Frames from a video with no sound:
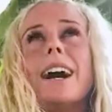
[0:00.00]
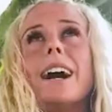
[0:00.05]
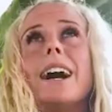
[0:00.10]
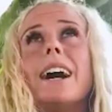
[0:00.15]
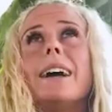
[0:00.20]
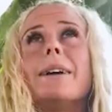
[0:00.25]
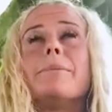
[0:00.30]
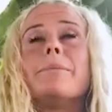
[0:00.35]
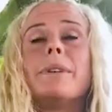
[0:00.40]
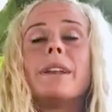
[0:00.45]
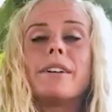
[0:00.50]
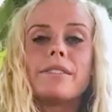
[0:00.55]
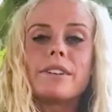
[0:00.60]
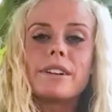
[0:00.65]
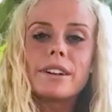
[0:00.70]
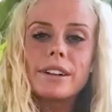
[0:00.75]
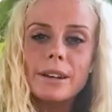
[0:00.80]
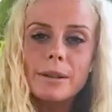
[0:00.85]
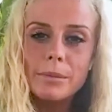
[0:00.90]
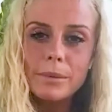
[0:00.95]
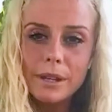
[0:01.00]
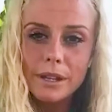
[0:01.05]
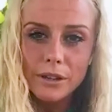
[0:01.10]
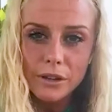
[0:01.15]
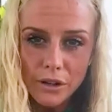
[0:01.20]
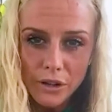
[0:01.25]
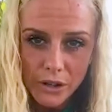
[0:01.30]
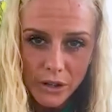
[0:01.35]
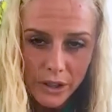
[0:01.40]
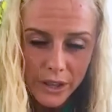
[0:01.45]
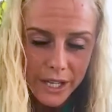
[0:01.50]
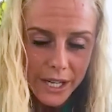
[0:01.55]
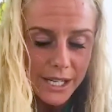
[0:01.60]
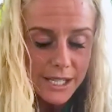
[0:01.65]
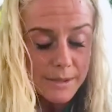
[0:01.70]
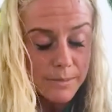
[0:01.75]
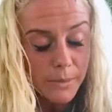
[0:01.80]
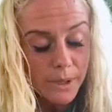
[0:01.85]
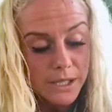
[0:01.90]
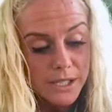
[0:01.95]
I'm never gonna be a girl that
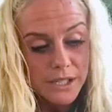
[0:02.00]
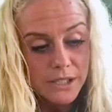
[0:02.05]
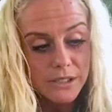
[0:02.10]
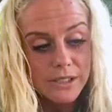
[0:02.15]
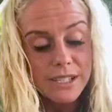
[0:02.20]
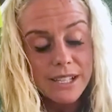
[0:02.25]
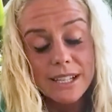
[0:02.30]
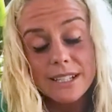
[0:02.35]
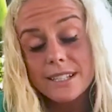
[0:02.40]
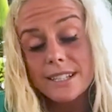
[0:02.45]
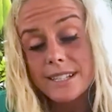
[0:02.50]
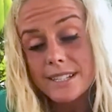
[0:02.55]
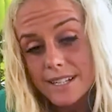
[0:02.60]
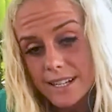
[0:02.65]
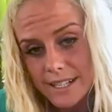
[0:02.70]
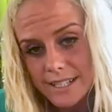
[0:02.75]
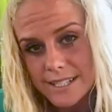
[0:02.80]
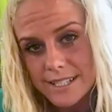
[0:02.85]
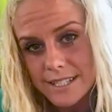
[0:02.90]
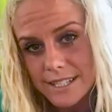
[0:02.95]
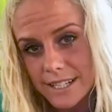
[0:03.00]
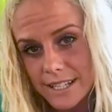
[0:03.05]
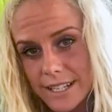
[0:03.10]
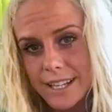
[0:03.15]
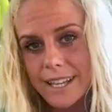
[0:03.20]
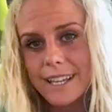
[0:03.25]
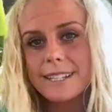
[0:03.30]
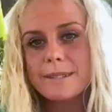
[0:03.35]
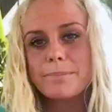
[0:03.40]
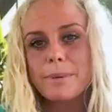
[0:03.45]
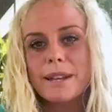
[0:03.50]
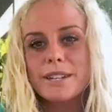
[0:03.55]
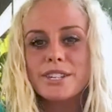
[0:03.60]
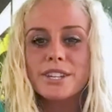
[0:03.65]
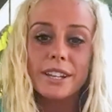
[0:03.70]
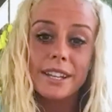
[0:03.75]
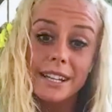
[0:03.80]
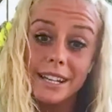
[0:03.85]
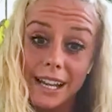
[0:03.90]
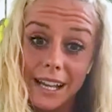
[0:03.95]
has muscles. That's disgusting,
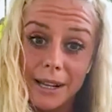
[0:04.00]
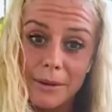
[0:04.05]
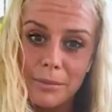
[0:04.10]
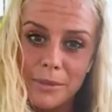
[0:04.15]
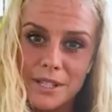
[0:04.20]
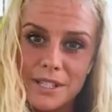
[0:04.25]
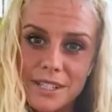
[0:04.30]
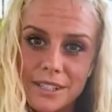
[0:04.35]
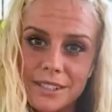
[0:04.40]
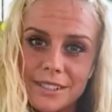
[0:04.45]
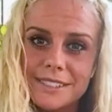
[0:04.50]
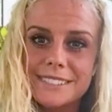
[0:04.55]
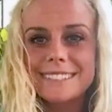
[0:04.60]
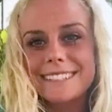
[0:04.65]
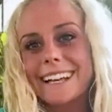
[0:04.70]
especially neck muscles.